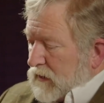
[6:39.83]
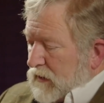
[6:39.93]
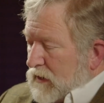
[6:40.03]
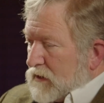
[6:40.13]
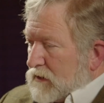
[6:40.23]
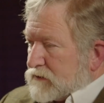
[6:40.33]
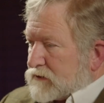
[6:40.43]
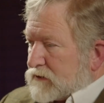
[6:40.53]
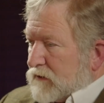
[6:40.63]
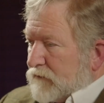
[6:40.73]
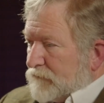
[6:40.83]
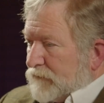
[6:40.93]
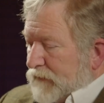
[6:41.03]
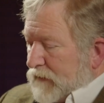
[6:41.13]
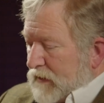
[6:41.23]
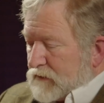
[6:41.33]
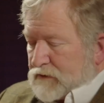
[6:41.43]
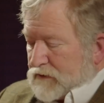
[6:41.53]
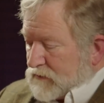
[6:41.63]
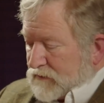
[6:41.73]
is,
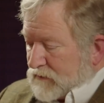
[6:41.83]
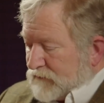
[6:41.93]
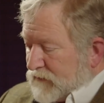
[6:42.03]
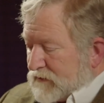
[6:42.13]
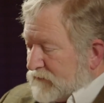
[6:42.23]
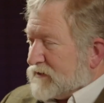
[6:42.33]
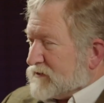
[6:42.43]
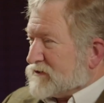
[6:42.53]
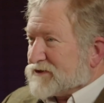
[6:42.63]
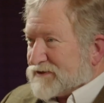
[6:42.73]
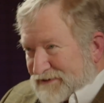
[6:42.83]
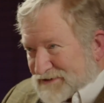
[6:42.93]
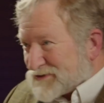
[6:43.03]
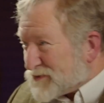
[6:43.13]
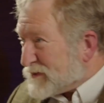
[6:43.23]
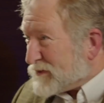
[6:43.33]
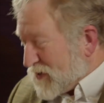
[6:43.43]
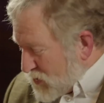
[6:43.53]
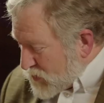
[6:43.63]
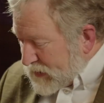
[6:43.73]
and this is where we're
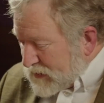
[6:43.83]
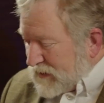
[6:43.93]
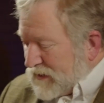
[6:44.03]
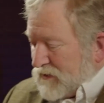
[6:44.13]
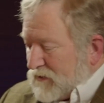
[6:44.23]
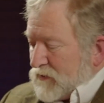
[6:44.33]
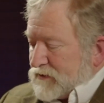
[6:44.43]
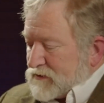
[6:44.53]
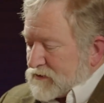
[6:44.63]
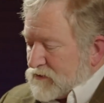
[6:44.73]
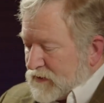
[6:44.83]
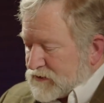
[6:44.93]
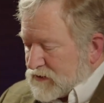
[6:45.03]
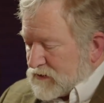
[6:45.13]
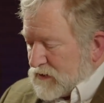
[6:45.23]
going with this question.